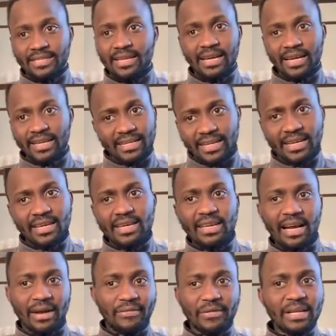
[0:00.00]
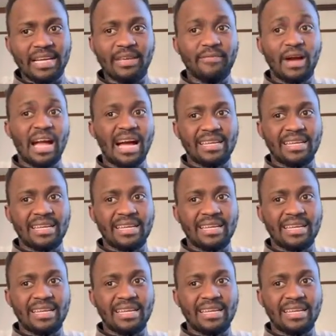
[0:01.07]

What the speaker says: Like, I feel like if